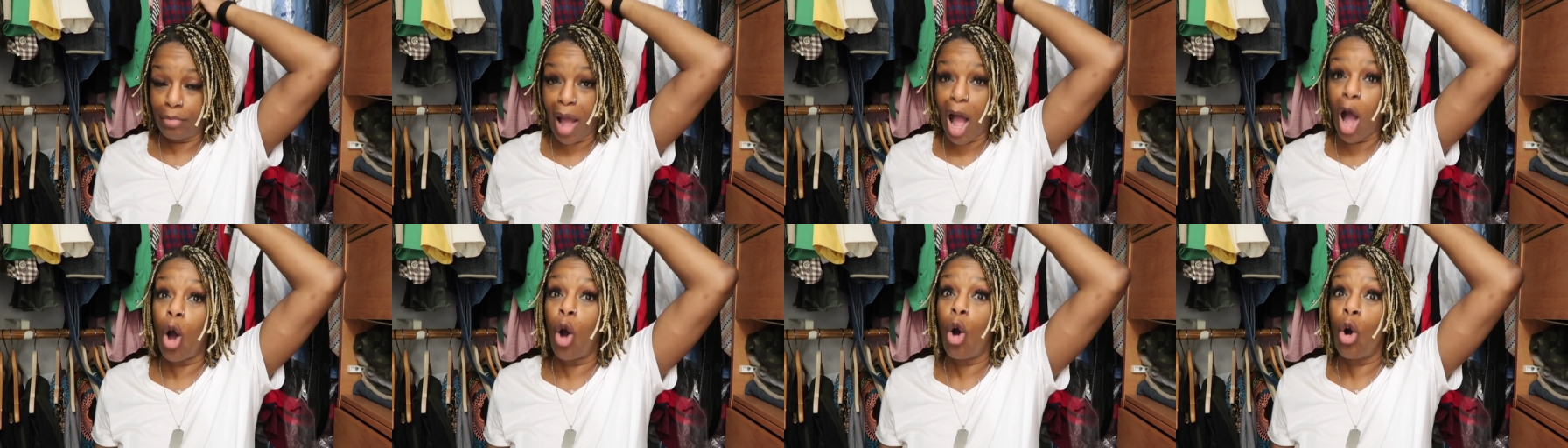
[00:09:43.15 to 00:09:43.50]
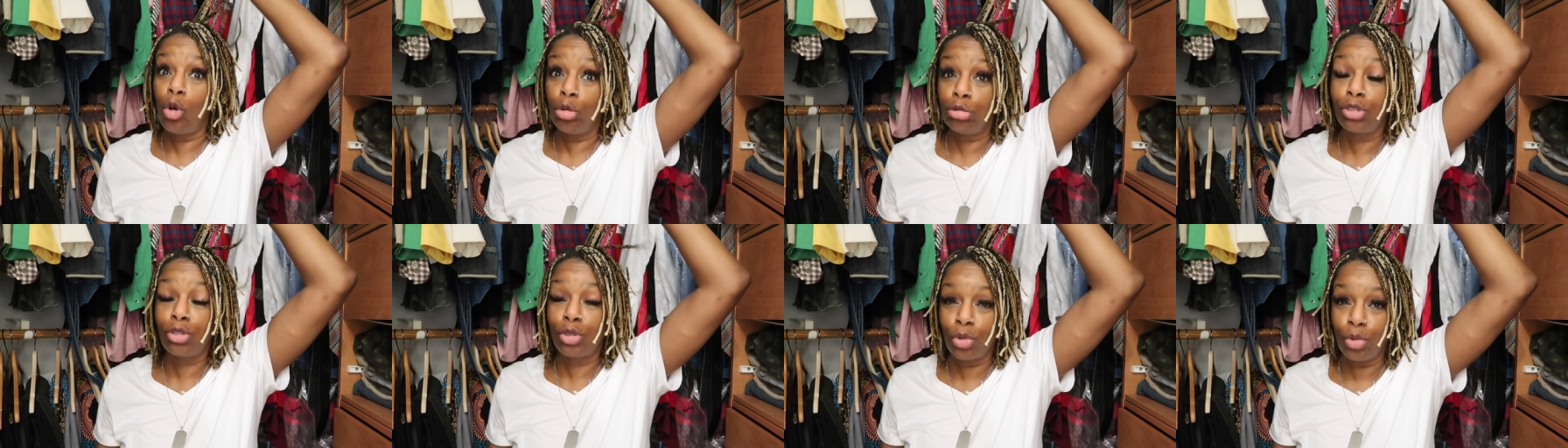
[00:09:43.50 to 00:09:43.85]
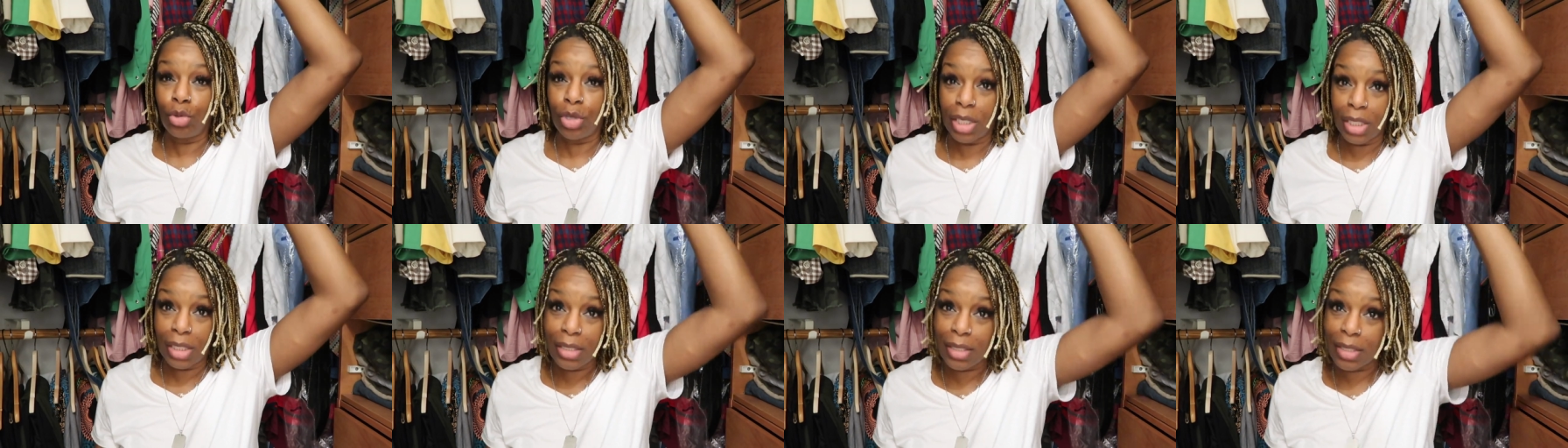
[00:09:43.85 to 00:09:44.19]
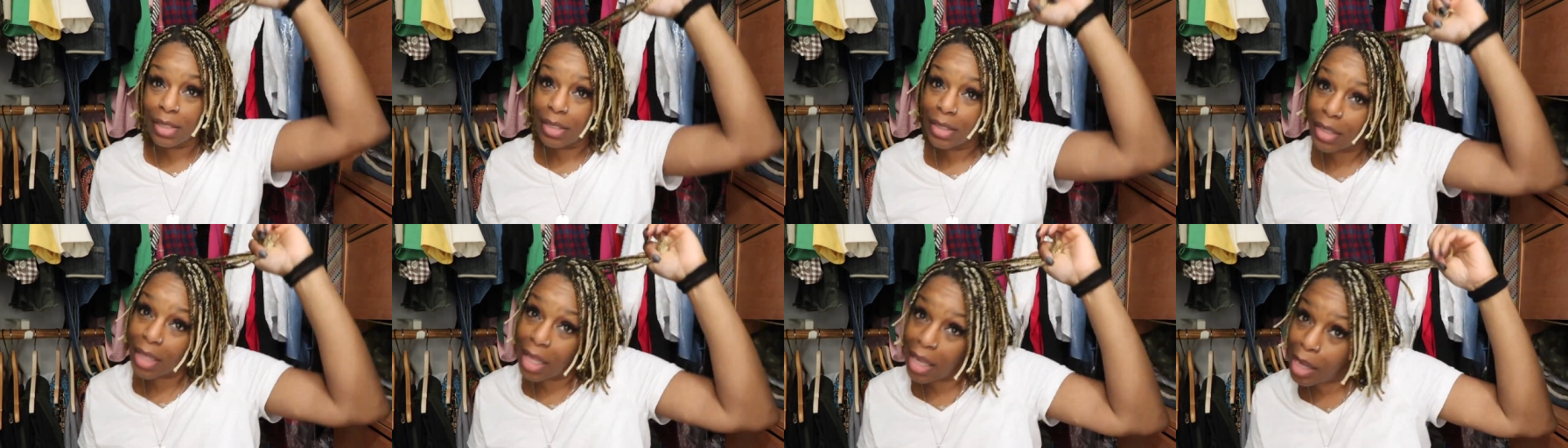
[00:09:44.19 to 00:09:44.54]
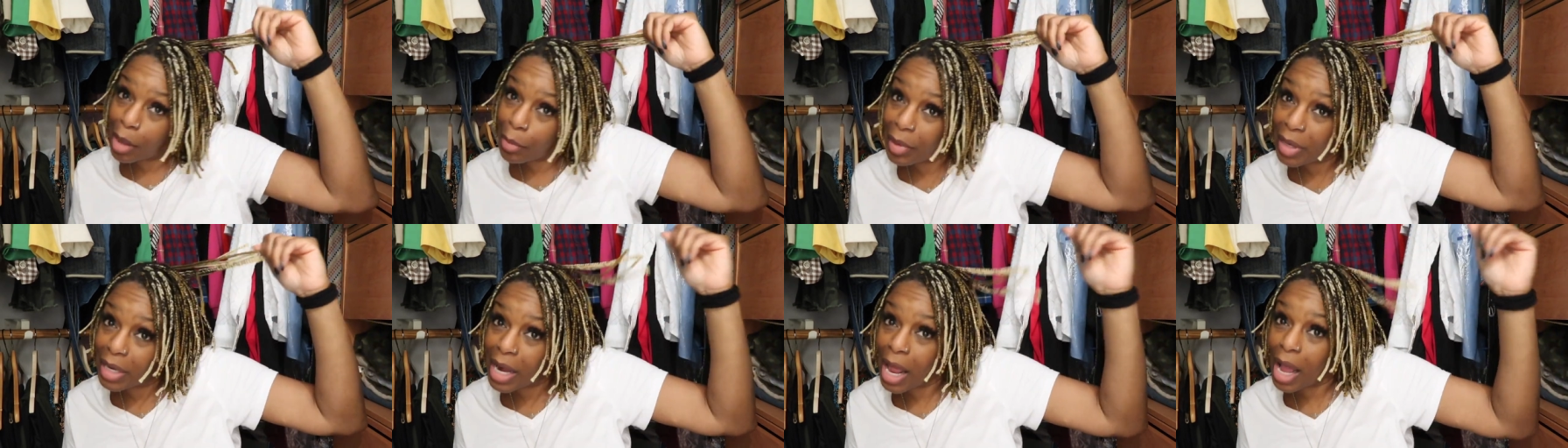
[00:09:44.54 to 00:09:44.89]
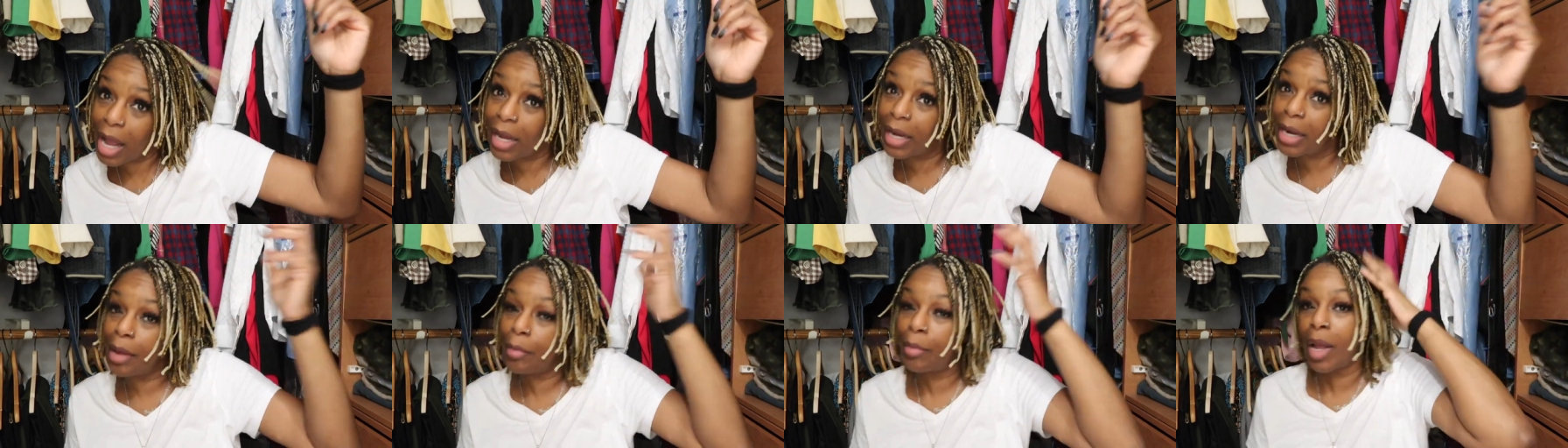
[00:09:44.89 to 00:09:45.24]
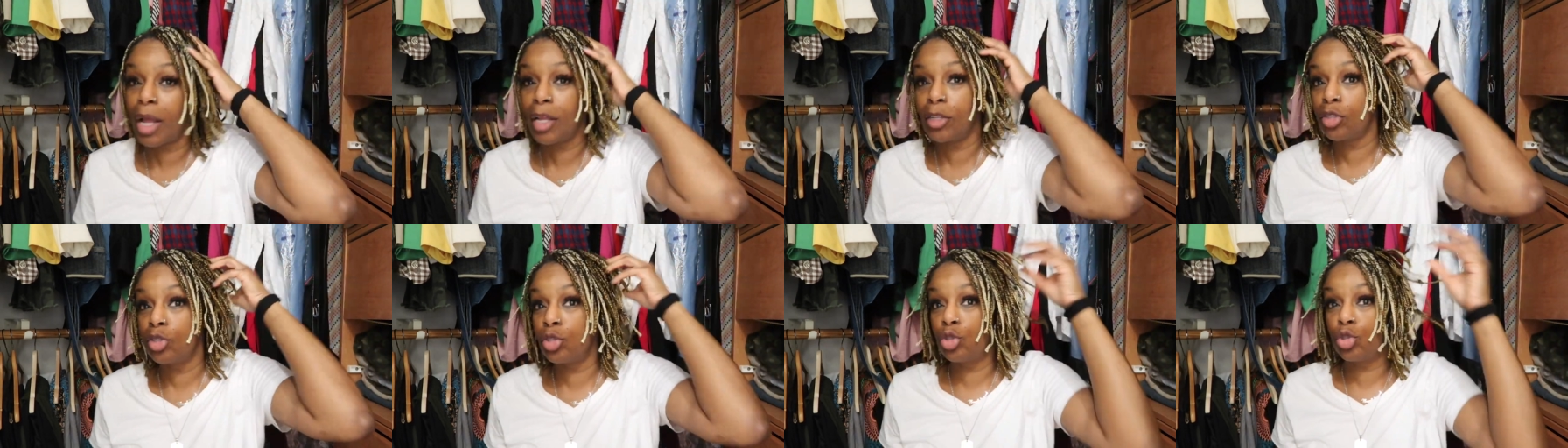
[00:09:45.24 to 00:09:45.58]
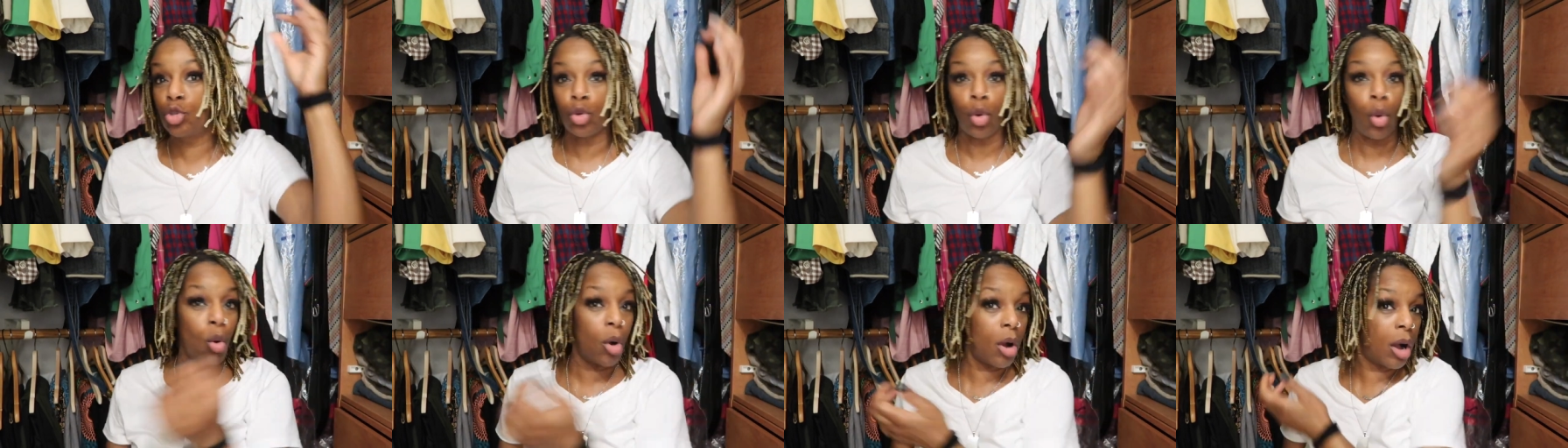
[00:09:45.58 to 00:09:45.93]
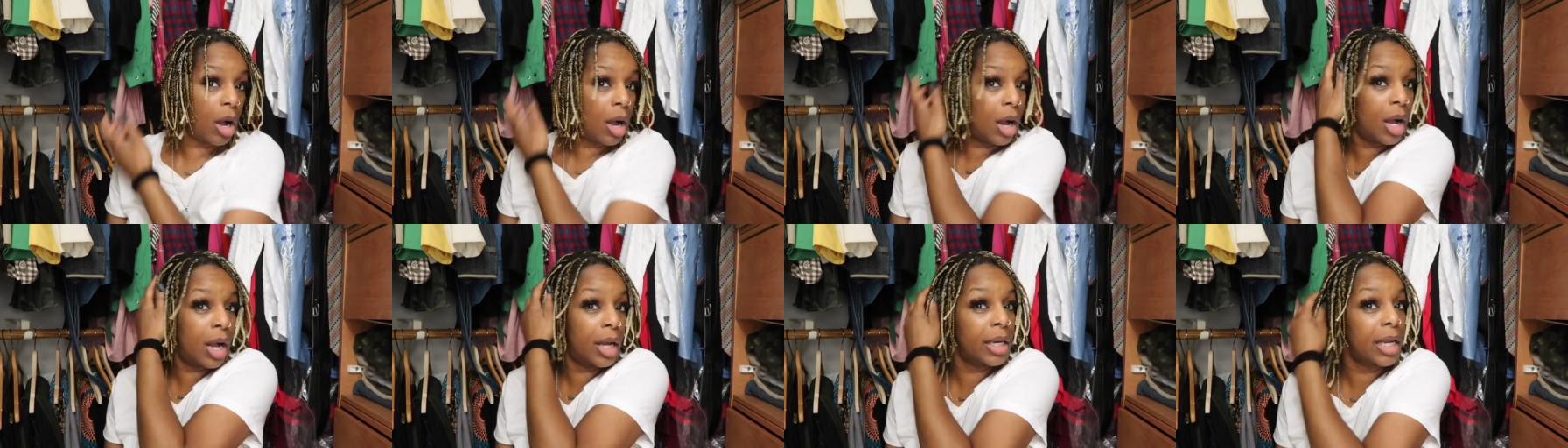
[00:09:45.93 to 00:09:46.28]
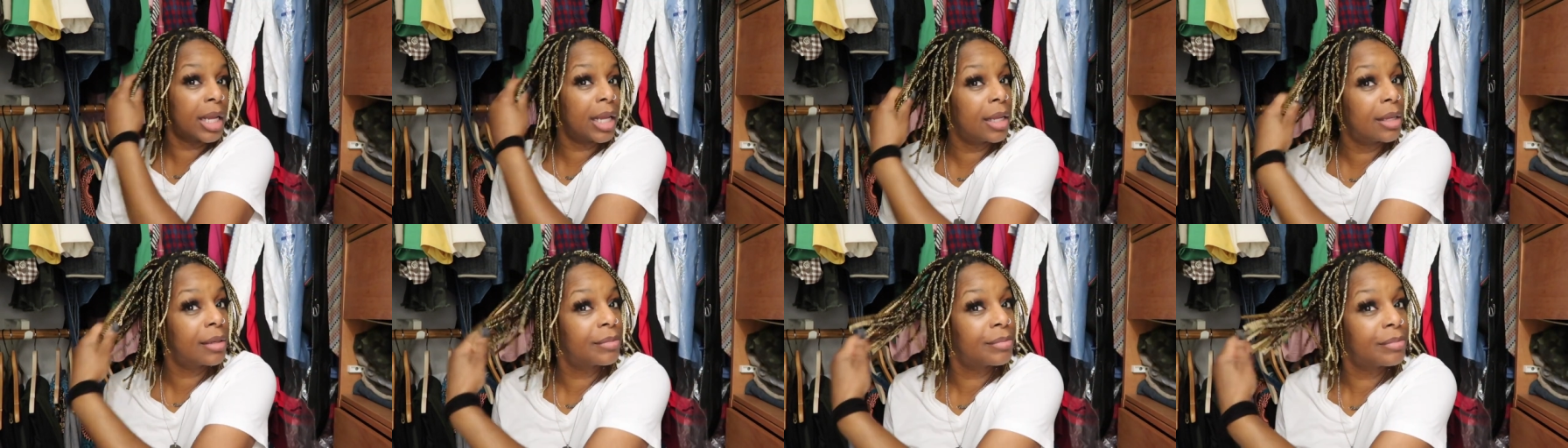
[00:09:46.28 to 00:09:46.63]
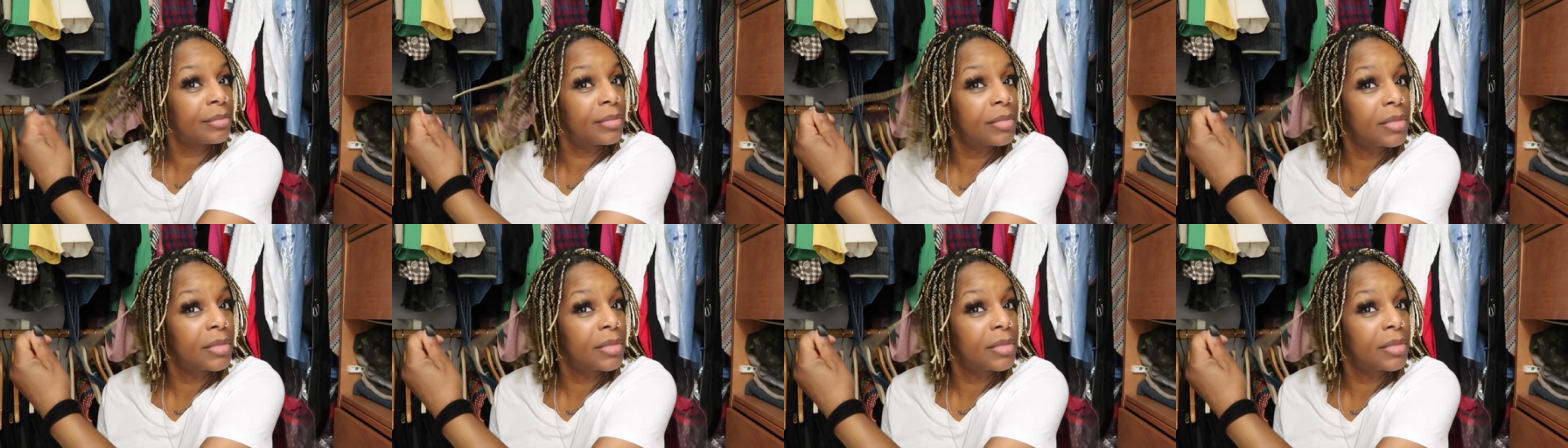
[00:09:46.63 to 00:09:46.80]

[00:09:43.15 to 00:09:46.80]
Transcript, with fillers: My old students, they gonna be knocking at my door, honey.